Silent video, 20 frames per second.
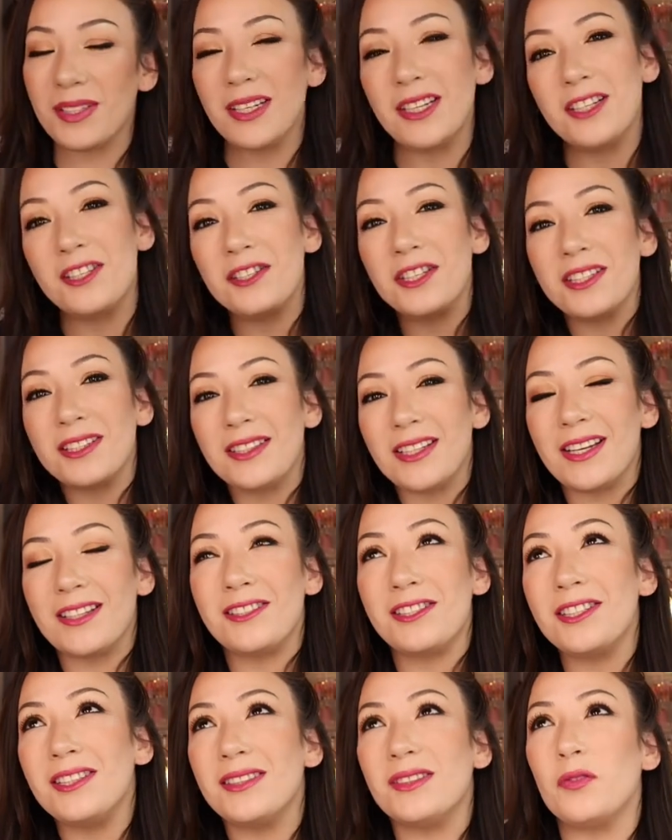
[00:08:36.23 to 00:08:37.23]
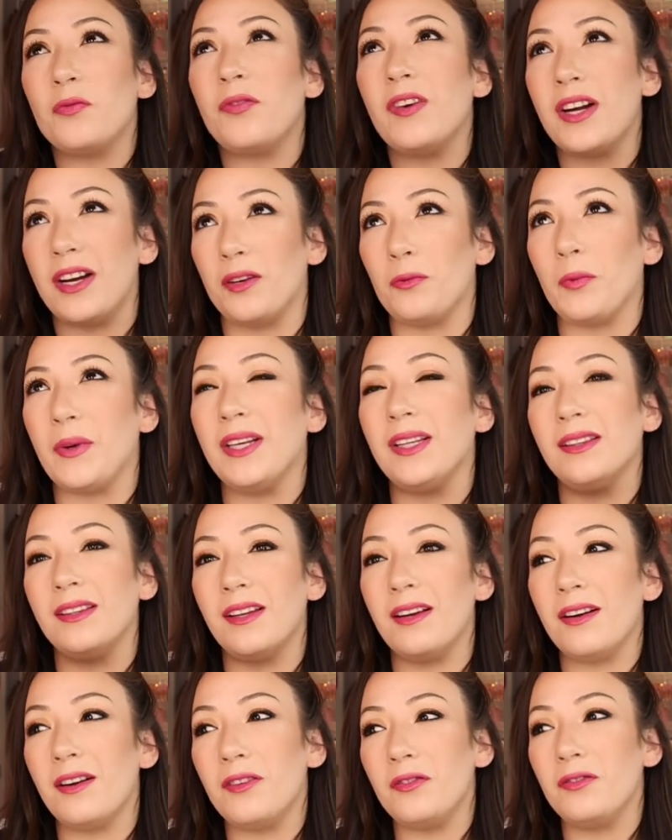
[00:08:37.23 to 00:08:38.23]
and it's just it's just fun we
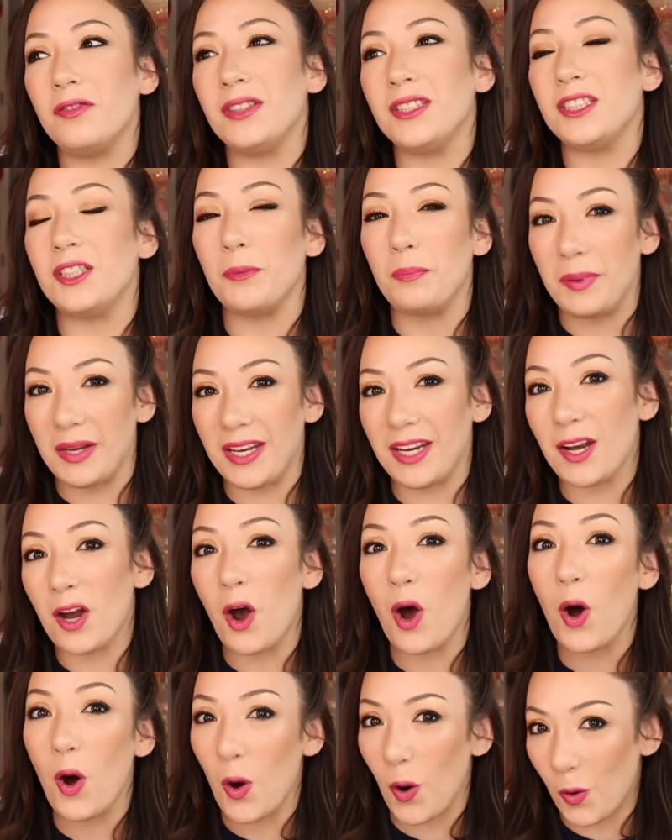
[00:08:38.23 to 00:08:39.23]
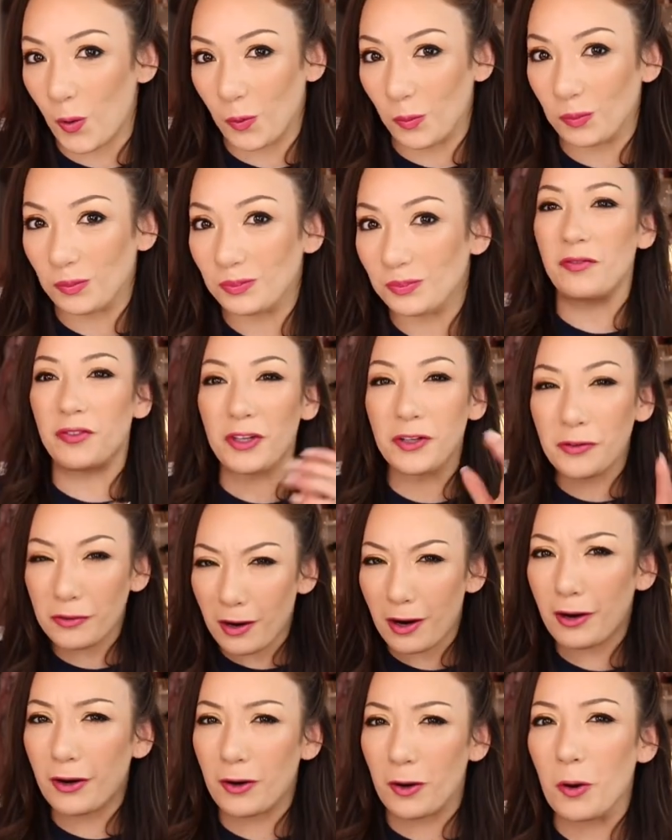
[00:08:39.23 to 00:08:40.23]
love to be home if you
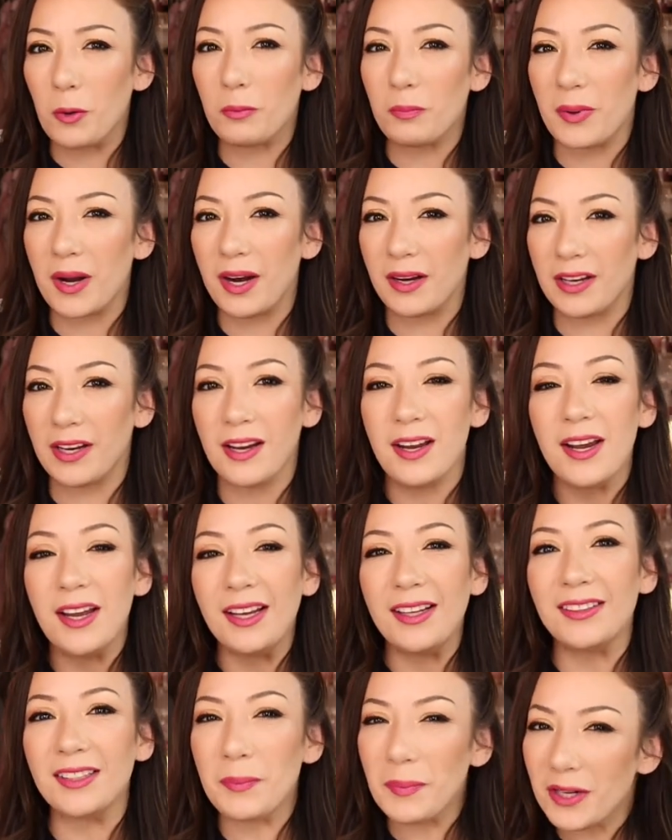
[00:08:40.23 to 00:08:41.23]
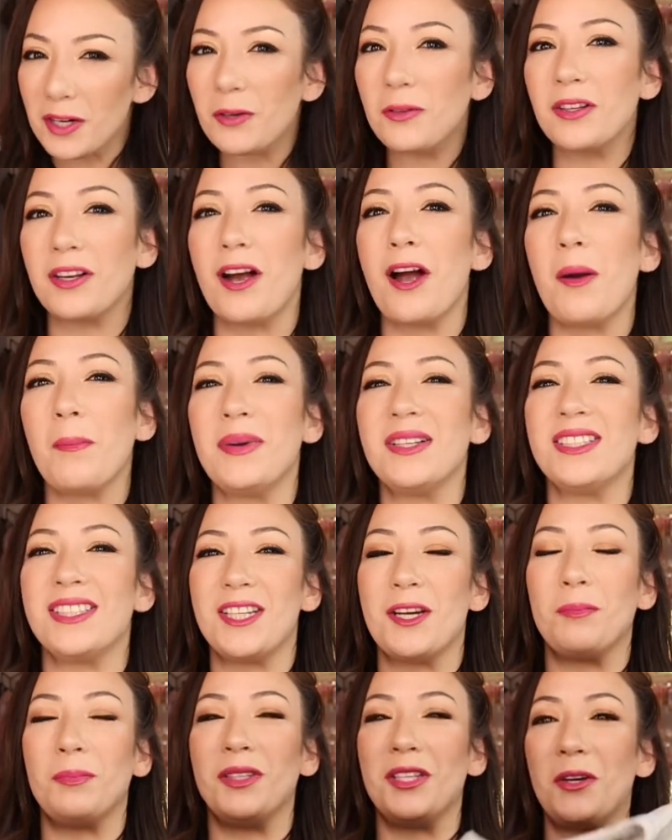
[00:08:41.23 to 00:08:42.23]
are a homebody let me know in the comments
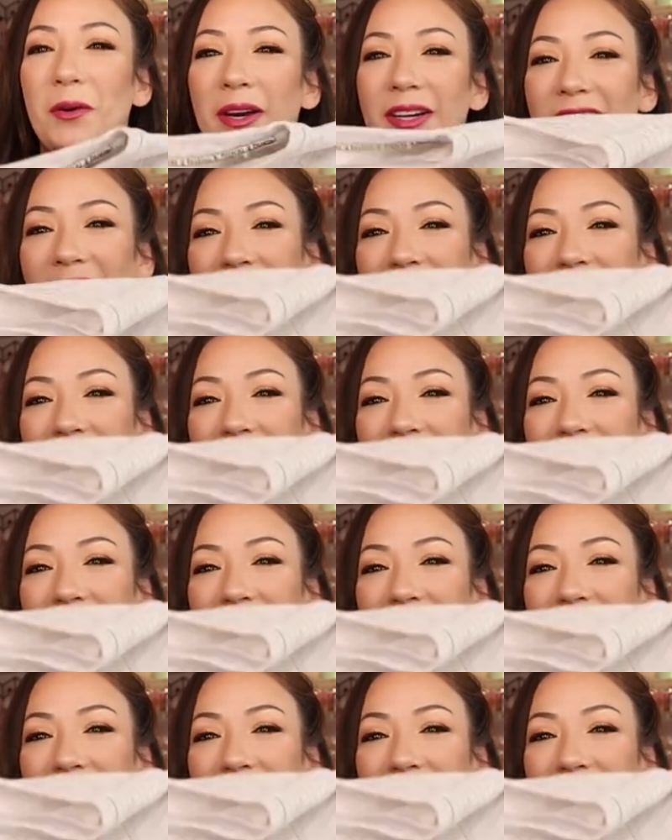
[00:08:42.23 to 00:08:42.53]
down below i'd